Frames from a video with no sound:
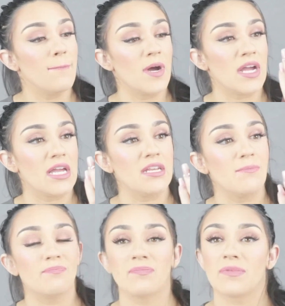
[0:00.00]
But
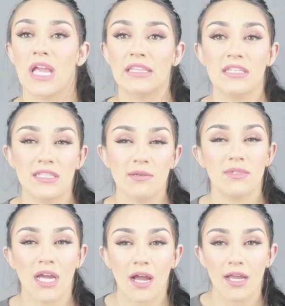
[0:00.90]
at the same
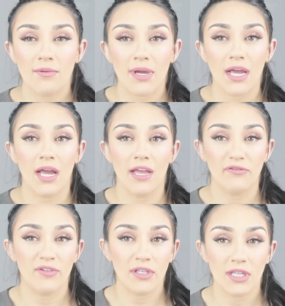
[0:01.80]
time, I
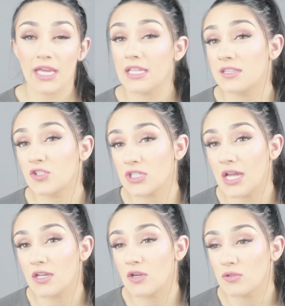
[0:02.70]
feel like the
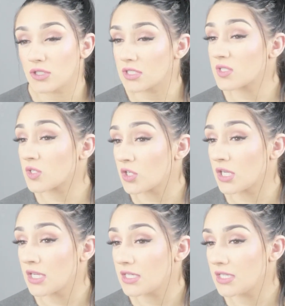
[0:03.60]
shadow looks
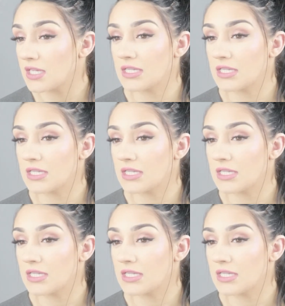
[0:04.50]
good.